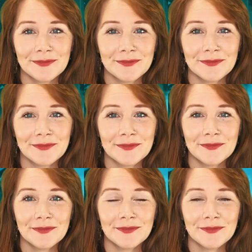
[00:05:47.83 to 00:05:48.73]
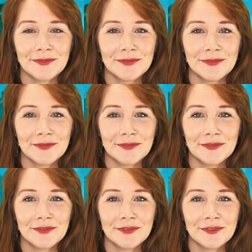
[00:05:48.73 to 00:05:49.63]

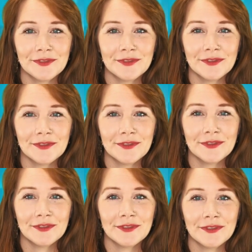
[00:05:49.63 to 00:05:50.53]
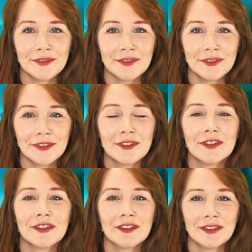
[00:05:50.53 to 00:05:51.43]

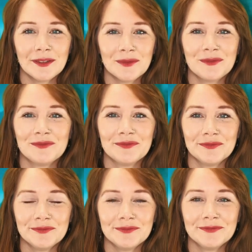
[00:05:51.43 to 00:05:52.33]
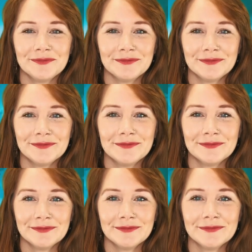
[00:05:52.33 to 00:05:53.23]

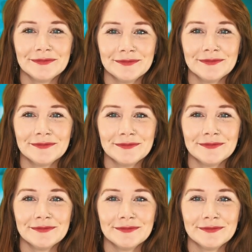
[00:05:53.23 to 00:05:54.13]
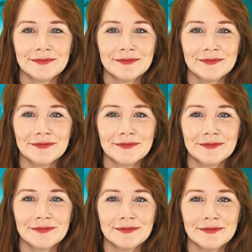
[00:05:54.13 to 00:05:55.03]

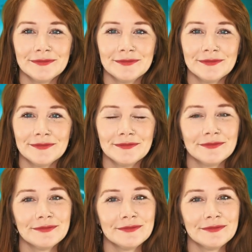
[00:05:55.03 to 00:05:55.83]
This person isn't speaking.